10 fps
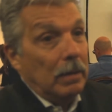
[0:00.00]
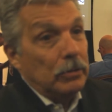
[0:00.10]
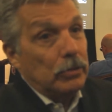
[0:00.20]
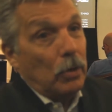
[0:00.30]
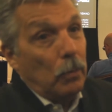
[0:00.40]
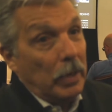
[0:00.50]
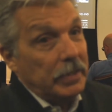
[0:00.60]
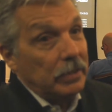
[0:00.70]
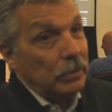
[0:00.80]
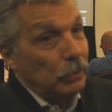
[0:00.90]
So
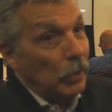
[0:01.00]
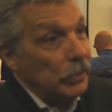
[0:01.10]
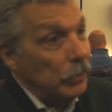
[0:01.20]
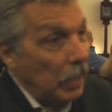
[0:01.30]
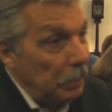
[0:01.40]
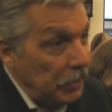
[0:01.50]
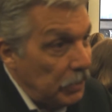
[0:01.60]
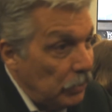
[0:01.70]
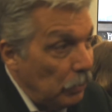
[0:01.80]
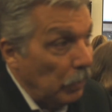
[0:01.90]
what do, what do
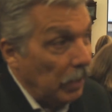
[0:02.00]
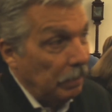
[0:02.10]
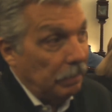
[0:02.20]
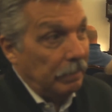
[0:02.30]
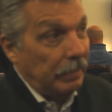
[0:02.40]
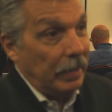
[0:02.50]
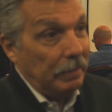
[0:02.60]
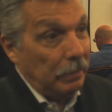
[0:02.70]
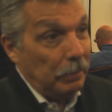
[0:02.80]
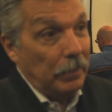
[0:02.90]
companies do? Well, they
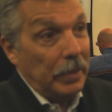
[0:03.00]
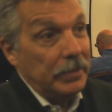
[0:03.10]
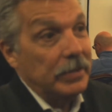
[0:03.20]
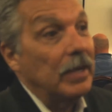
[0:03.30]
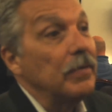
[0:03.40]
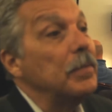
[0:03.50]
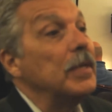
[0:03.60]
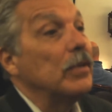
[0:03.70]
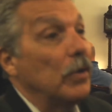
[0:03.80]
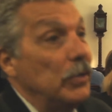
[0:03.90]
what is the
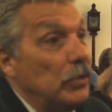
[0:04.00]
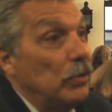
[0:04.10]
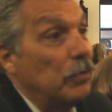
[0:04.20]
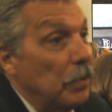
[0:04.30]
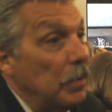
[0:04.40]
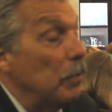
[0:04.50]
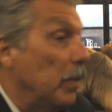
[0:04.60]
government going to do for me?